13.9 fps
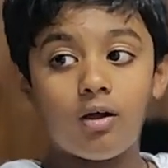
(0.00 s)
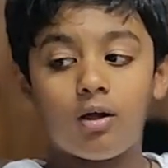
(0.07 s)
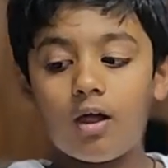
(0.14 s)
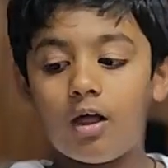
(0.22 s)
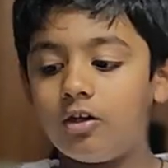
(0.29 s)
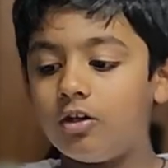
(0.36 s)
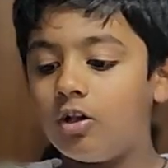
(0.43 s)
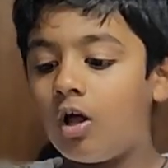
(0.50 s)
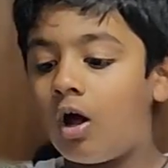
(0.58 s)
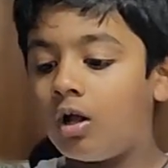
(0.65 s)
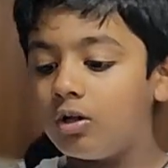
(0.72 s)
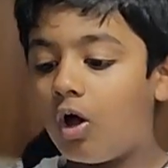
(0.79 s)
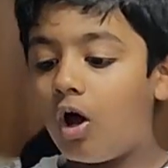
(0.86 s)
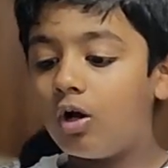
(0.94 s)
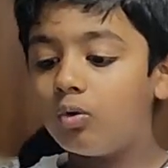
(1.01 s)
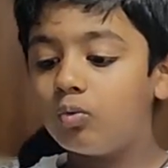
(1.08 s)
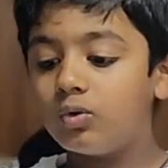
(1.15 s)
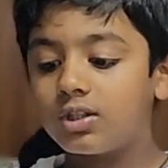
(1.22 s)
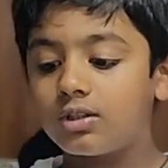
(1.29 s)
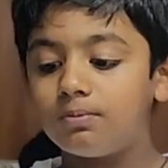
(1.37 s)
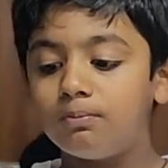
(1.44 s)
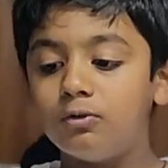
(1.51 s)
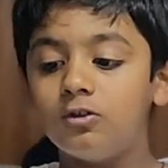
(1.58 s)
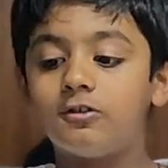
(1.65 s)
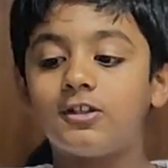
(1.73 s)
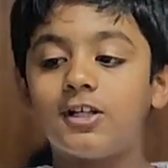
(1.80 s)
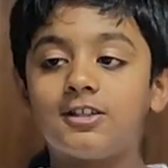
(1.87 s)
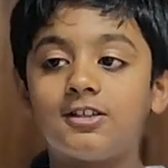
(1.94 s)
along with moves
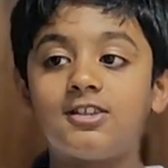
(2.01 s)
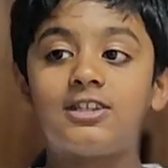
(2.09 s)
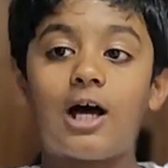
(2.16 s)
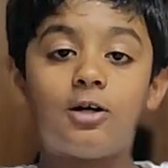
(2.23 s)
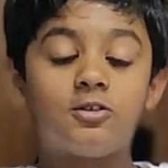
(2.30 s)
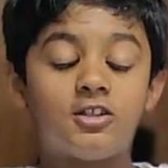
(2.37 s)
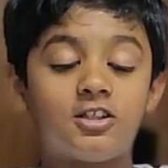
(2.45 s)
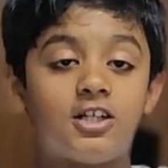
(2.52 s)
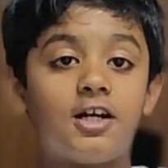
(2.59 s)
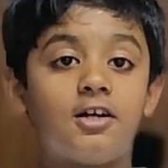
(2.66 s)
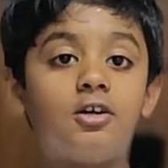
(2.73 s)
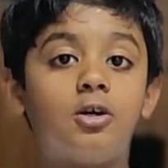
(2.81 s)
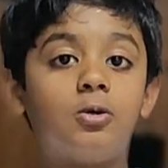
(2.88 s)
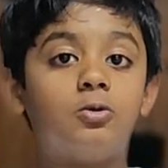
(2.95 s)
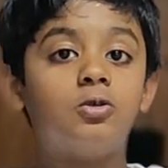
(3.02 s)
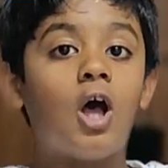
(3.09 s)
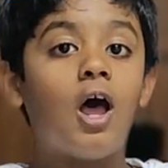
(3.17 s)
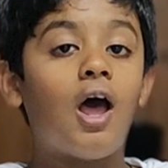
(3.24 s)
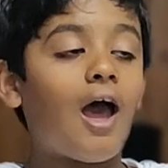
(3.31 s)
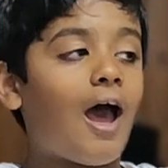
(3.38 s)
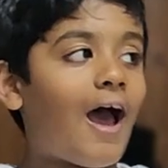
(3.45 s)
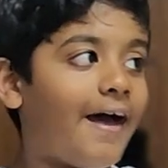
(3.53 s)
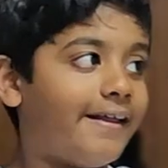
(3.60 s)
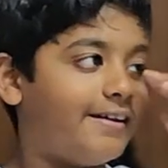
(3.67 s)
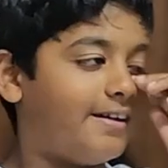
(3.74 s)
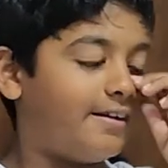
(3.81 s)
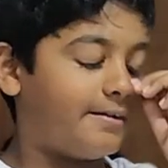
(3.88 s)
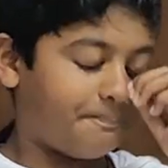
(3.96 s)
like Thousand Arrow
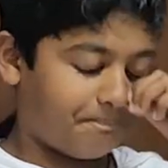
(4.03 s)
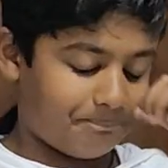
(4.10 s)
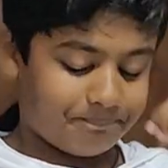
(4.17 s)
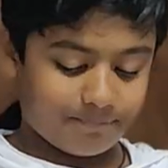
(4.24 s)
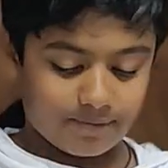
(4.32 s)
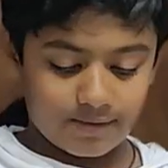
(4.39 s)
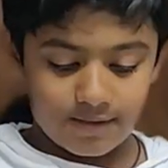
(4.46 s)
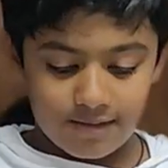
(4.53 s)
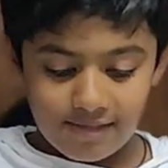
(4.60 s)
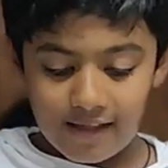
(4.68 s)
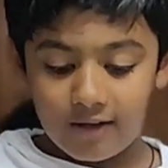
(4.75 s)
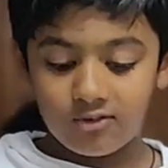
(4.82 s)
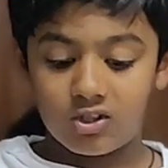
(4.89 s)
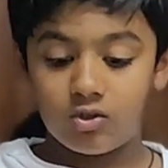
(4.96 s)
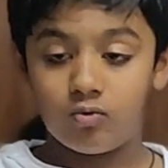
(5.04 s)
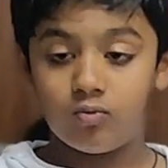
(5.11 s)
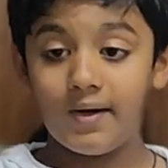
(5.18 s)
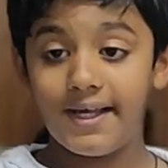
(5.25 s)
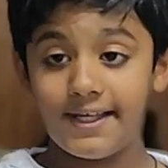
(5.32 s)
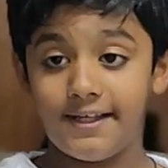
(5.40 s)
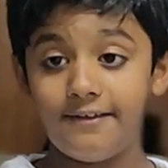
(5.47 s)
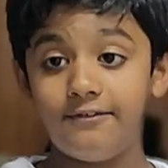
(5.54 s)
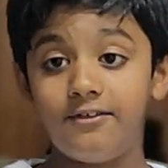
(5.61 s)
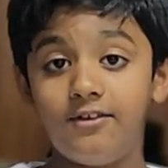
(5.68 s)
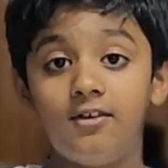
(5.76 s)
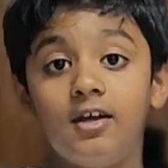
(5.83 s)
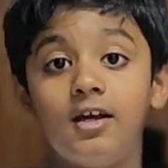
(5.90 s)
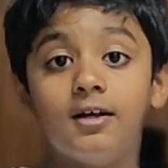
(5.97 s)
and 1,000
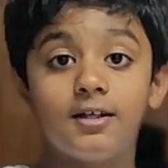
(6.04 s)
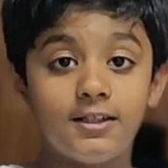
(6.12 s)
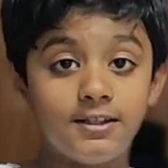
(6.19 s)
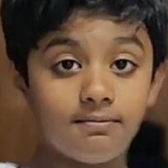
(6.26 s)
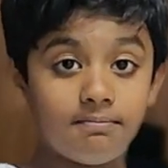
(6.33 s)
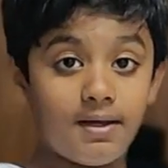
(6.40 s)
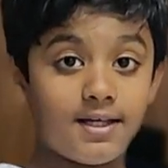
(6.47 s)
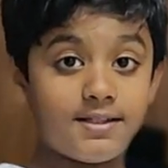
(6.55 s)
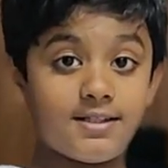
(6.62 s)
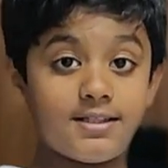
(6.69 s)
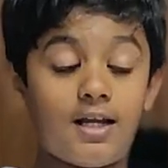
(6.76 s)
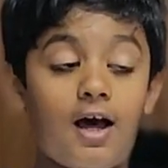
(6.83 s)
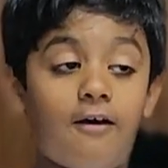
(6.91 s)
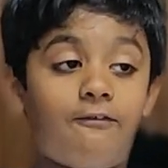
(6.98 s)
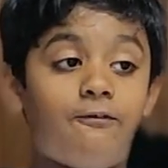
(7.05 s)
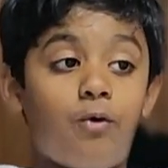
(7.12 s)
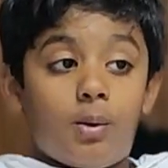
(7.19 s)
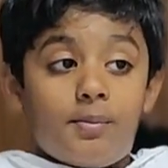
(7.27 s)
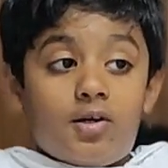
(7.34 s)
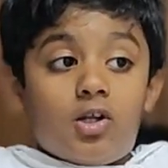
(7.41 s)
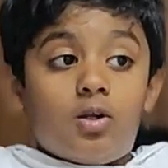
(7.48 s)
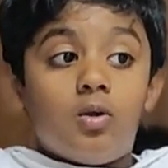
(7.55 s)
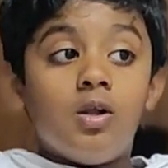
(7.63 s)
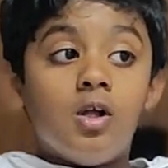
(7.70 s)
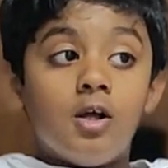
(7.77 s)
Waves, makes it a formidable